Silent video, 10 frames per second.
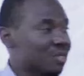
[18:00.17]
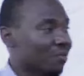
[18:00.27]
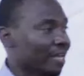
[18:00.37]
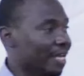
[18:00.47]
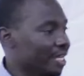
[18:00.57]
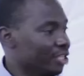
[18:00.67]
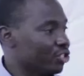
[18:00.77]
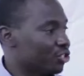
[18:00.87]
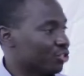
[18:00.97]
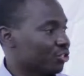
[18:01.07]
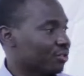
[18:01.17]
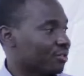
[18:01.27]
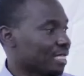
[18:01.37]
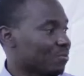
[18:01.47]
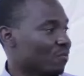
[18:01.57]
on the edge.
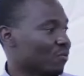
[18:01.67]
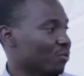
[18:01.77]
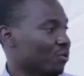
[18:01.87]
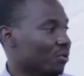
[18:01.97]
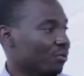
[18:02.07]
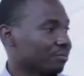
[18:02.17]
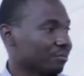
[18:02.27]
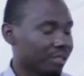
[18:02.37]
Some of you know,